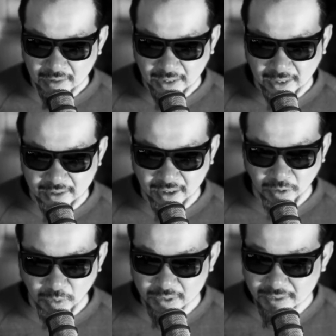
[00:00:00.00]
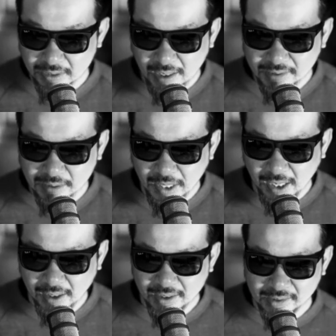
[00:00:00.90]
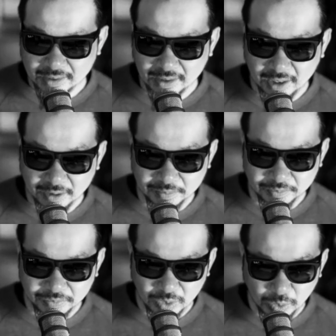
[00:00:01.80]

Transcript: And what's nice about it is all